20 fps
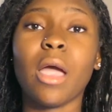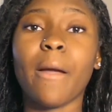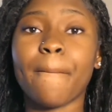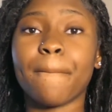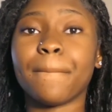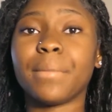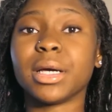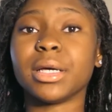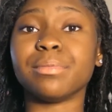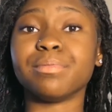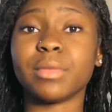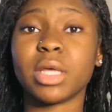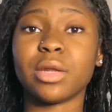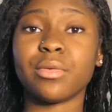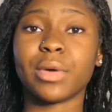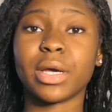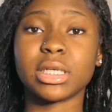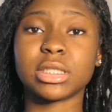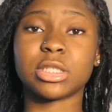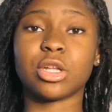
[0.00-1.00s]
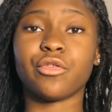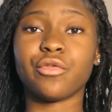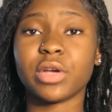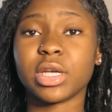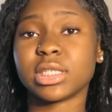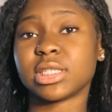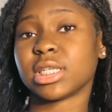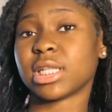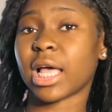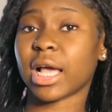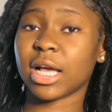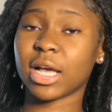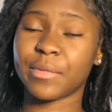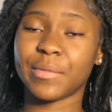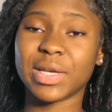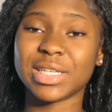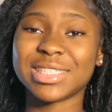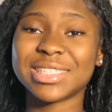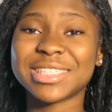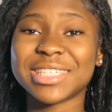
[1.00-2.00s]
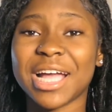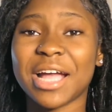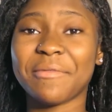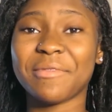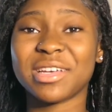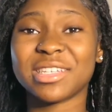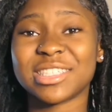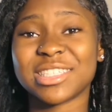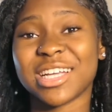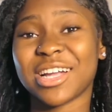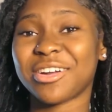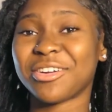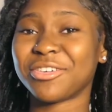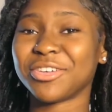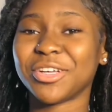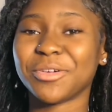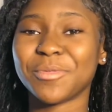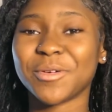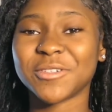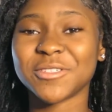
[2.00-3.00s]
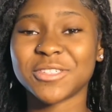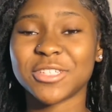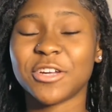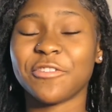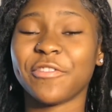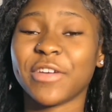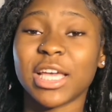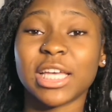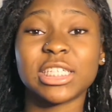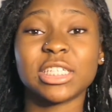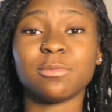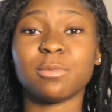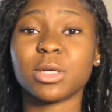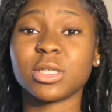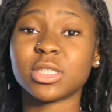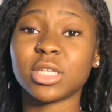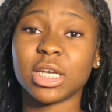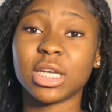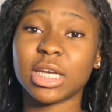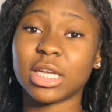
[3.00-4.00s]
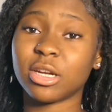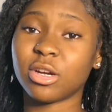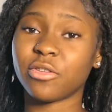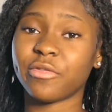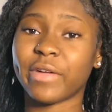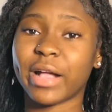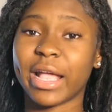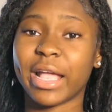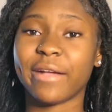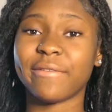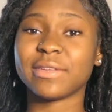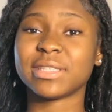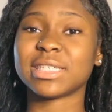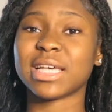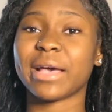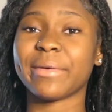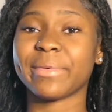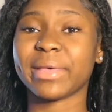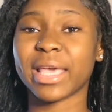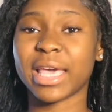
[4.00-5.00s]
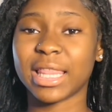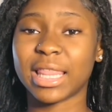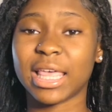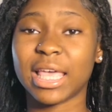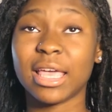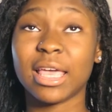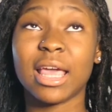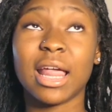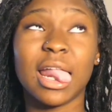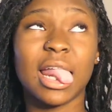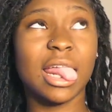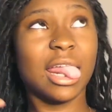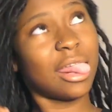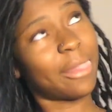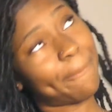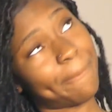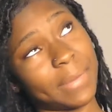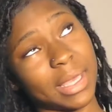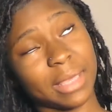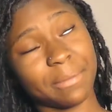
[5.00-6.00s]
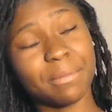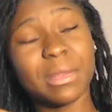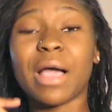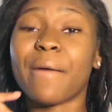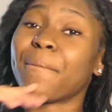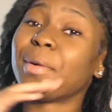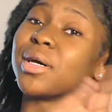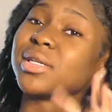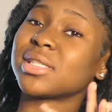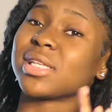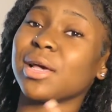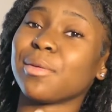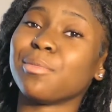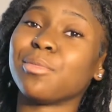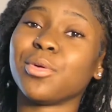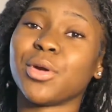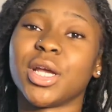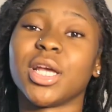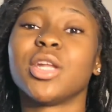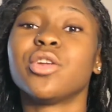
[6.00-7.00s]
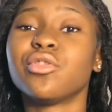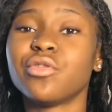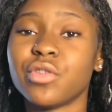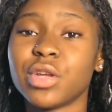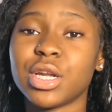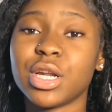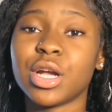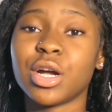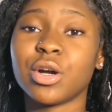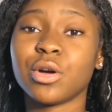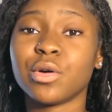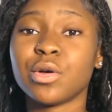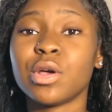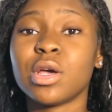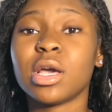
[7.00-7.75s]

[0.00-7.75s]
But anyways, don't forget to like, comment, subscribe, and turn on your post notification bell so you get notified every time Kaylin post a brand new video.